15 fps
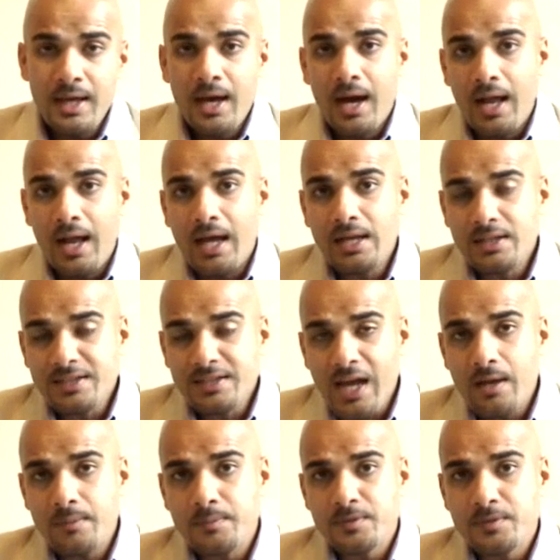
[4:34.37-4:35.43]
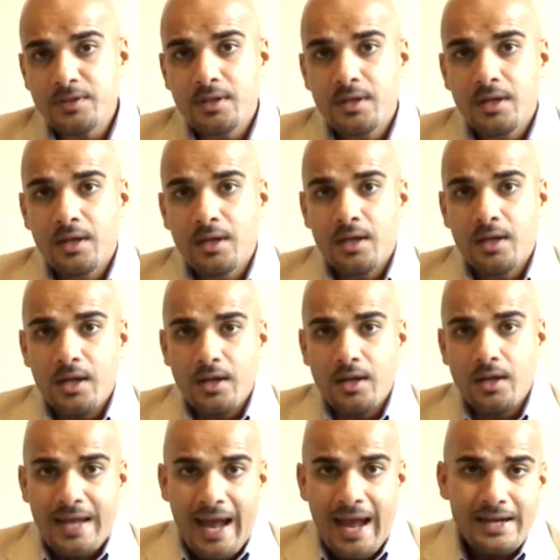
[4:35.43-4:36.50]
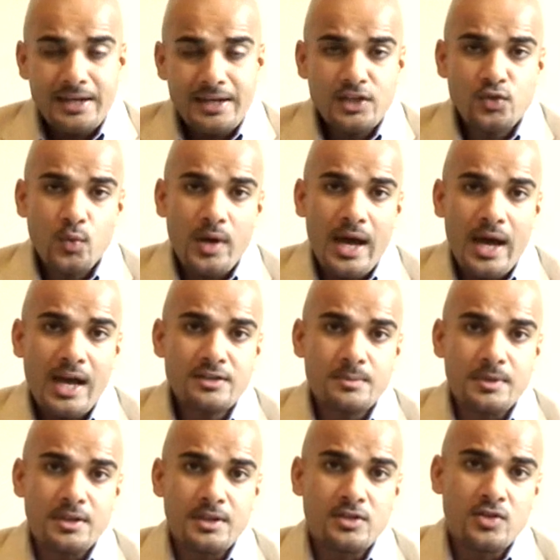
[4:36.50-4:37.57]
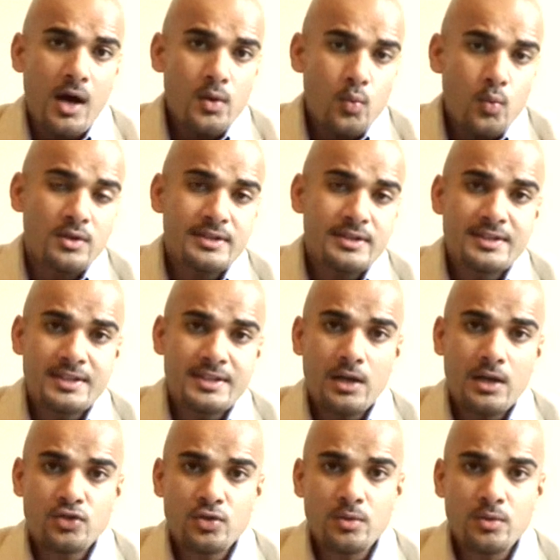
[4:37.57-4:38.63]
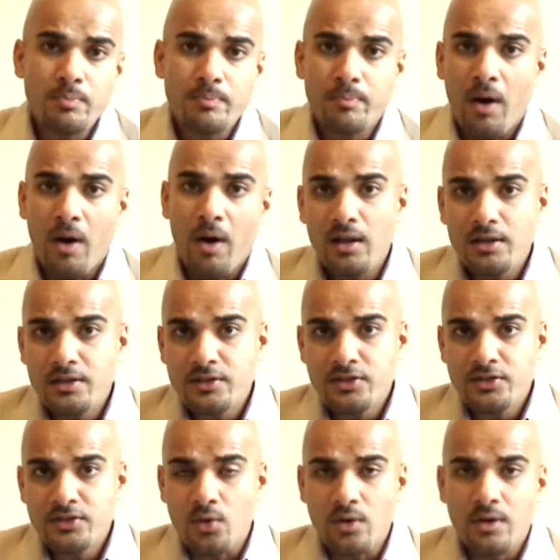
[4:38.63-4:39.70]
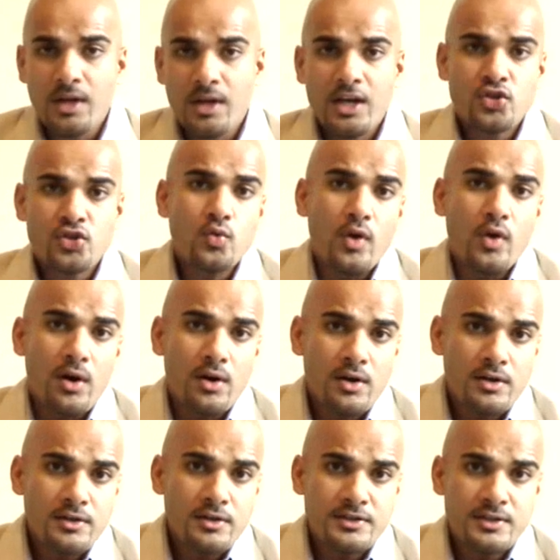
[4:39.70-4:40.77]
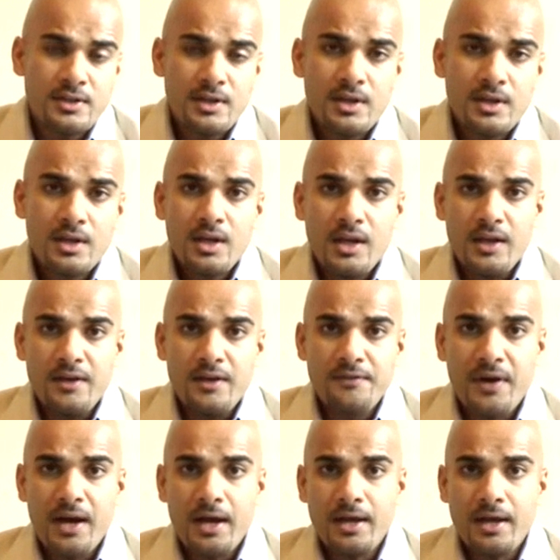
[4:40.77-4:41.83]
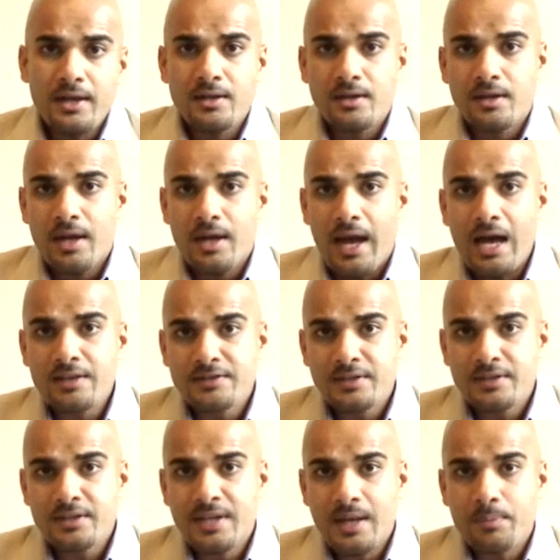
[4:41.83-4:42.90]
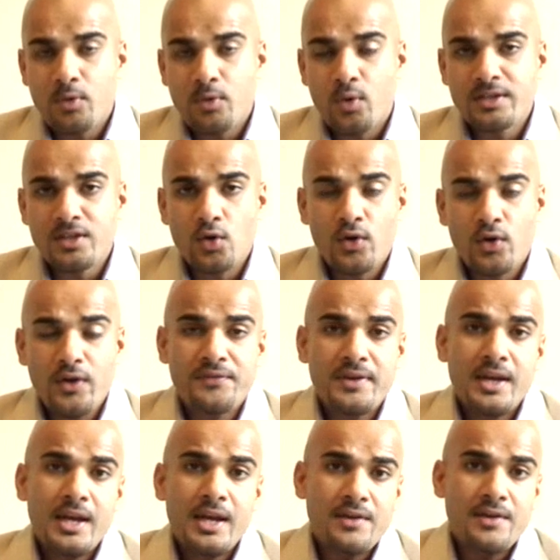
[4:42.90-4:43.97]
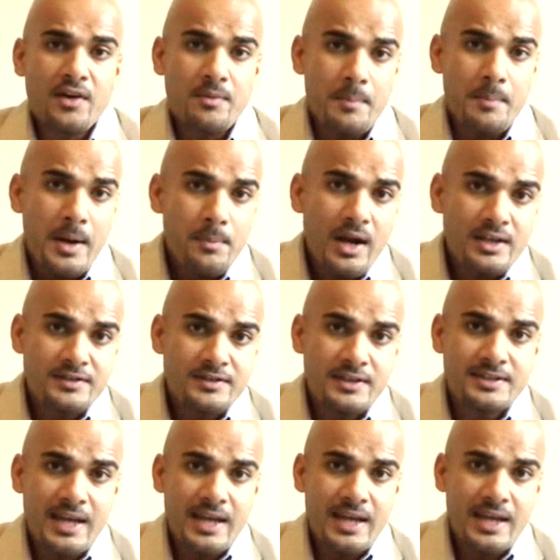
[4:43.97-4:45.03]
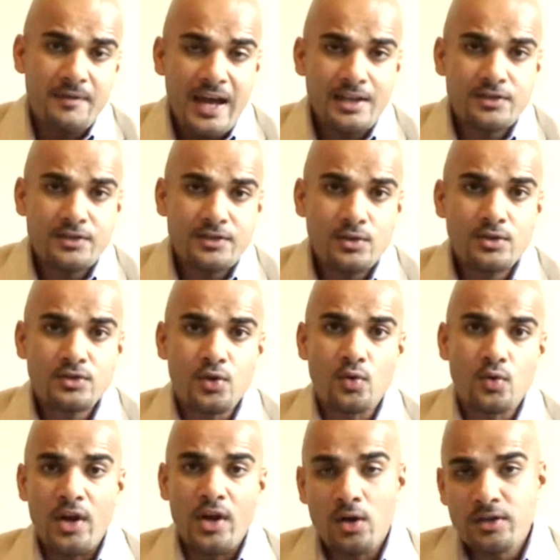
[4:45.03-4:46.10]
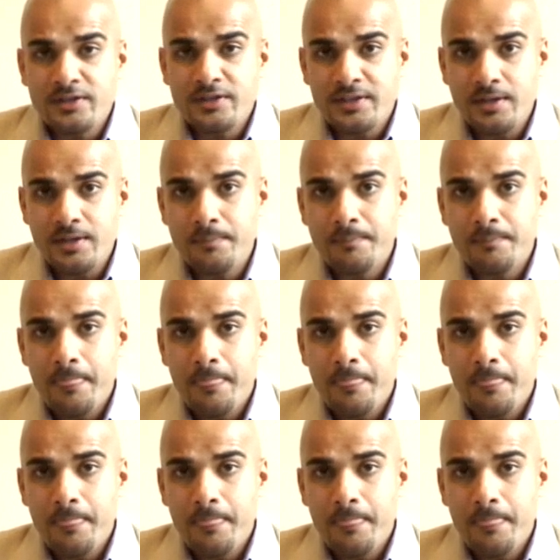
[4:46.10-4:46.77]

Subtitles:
A lot of times, candidates will ask me, John, won't I sound too polished or too rehearsed if I ask these type of questions, or if I memorize these type of answers or rehearse them?